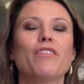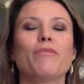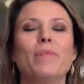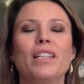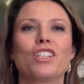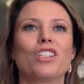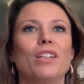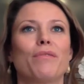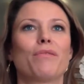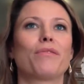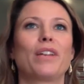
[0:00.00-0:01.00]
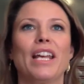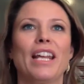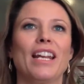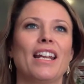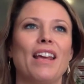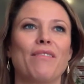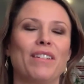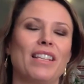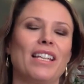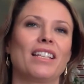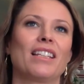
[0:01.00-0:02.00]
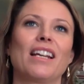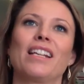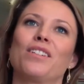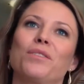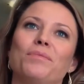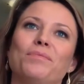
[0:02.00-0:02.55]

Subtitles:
mischief in everything that I do.